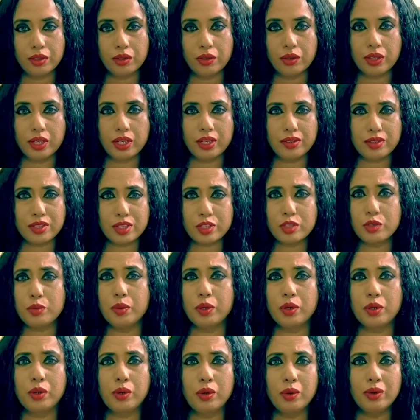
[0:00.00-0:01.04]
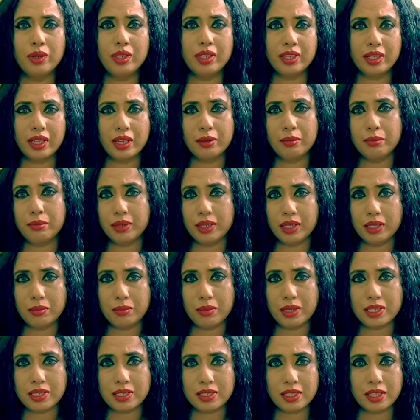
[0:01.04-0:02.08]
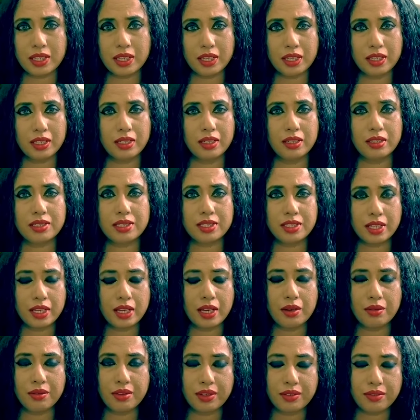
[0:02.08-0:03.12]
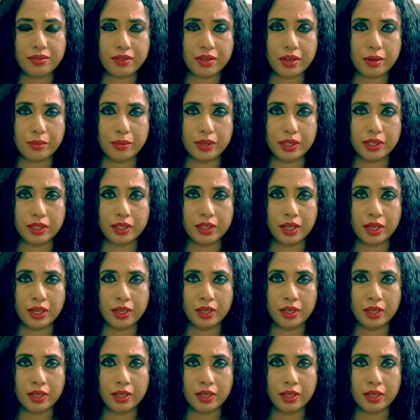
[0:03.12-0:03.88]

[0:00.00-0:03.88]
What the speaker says: Okay, it's super cold, it can burn my skin, stay away from it.